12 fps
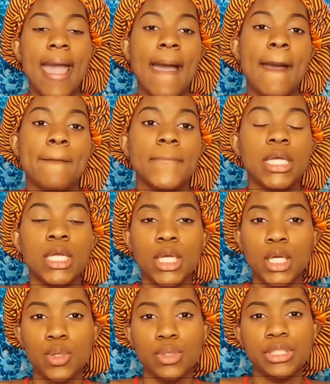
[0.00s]
am
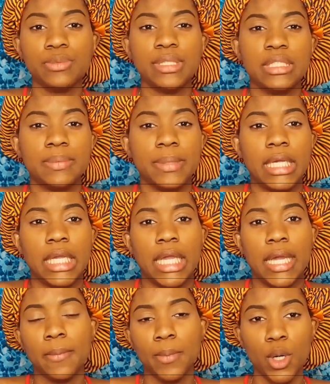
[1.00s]
going to be
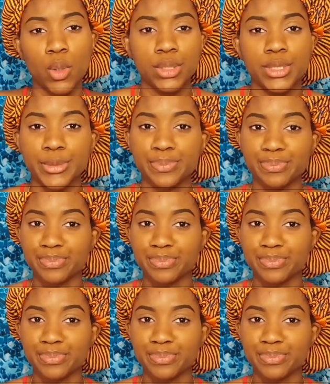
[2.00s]
speaking about